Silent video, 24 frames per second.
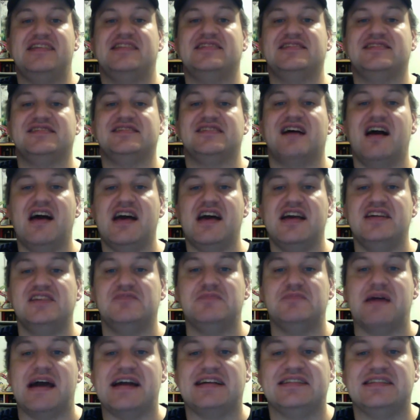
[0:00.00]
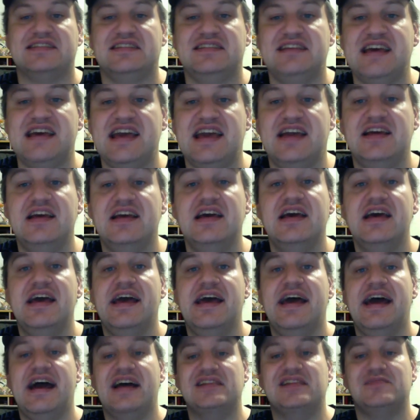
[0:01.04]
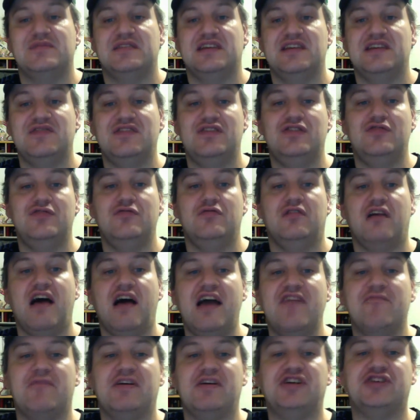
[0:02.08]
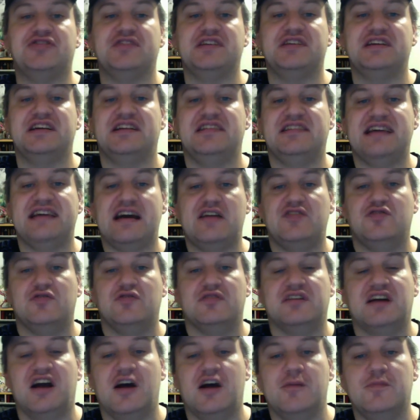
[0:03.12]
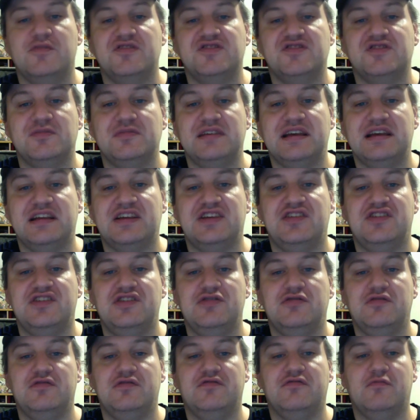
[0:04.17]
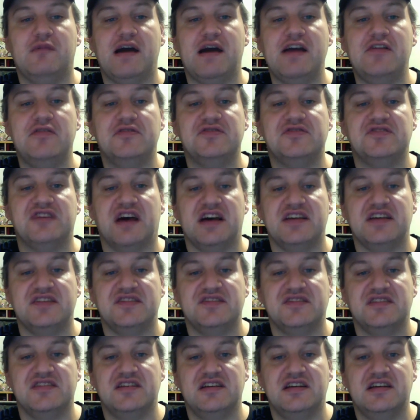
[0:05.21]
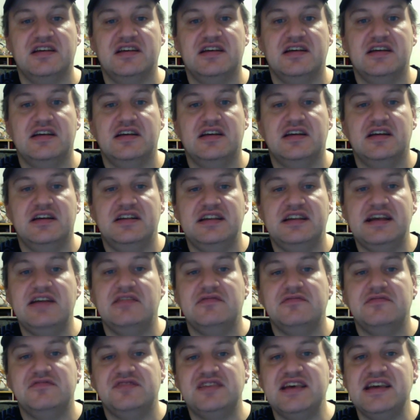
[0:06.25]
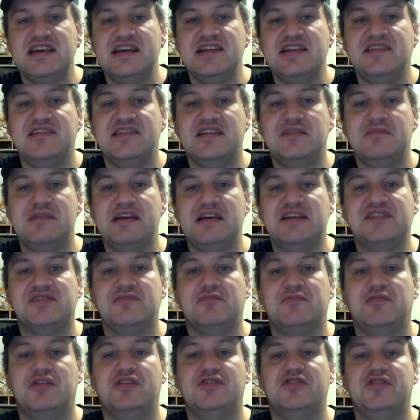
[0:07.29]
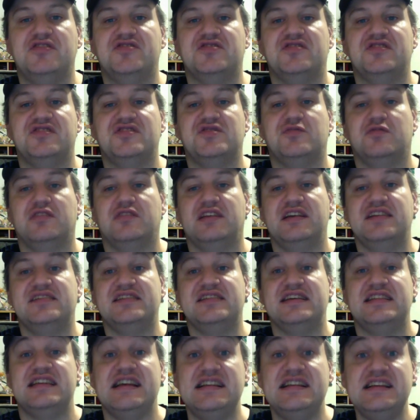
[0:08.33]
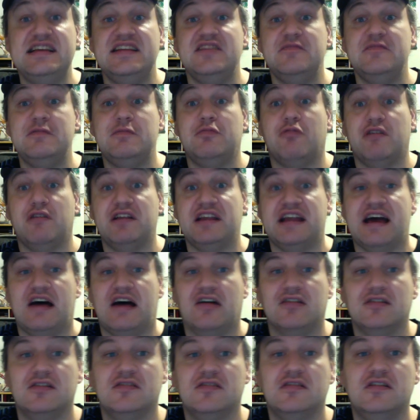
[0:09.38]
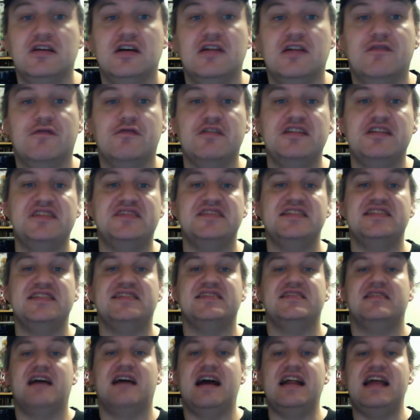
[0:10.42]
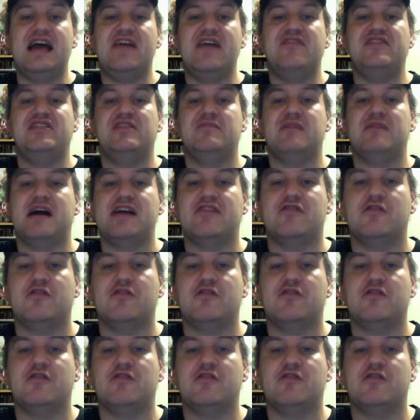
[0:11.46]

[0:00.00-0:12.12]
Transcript: size back in the day, has been given new life by shrinking it down to a cumbersome yet cute micro size. Now, Sega did make some blunders on this release, and they need to be pointed out. For instance, not having the micro